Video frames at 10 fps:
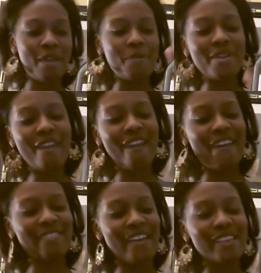we
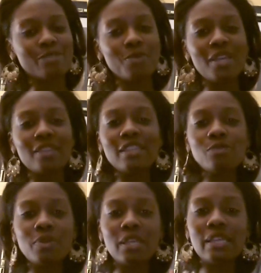had last week.
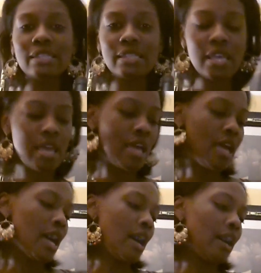This one is
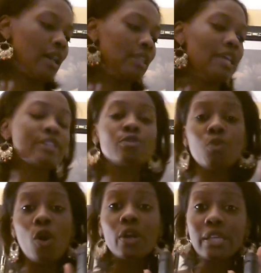Les
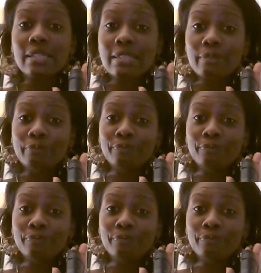Rocas.